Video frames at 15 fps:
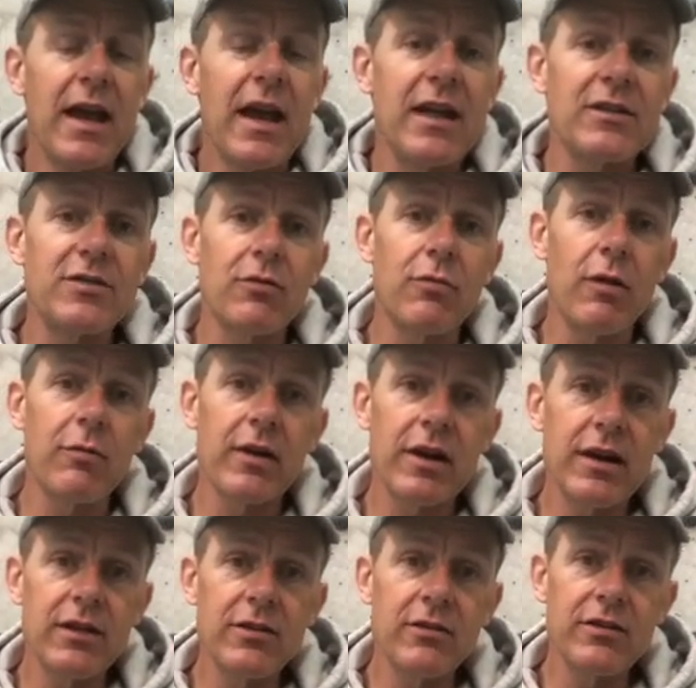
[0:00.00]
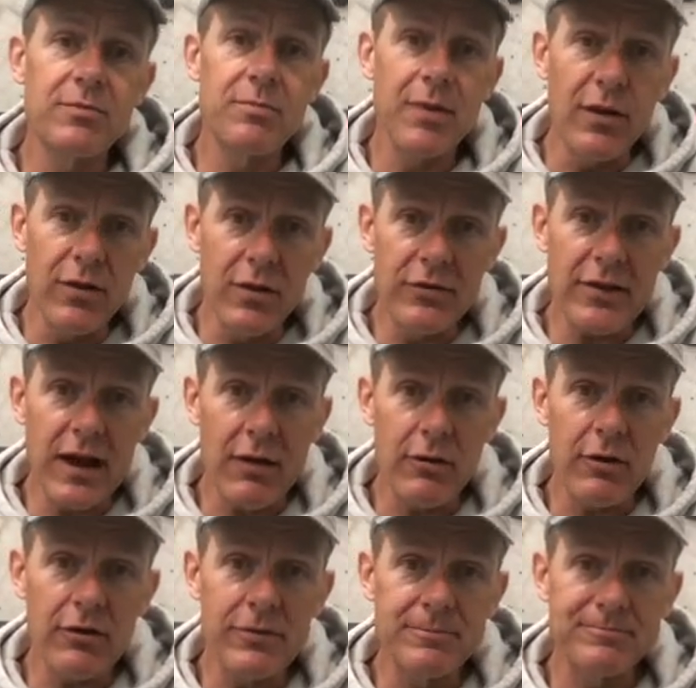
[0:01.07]
And so what we're going to do is build those
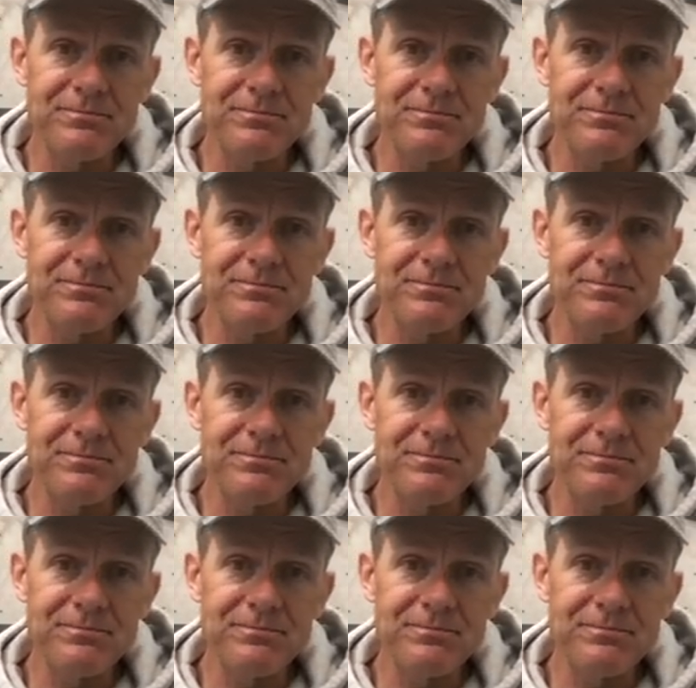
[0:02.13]
hours,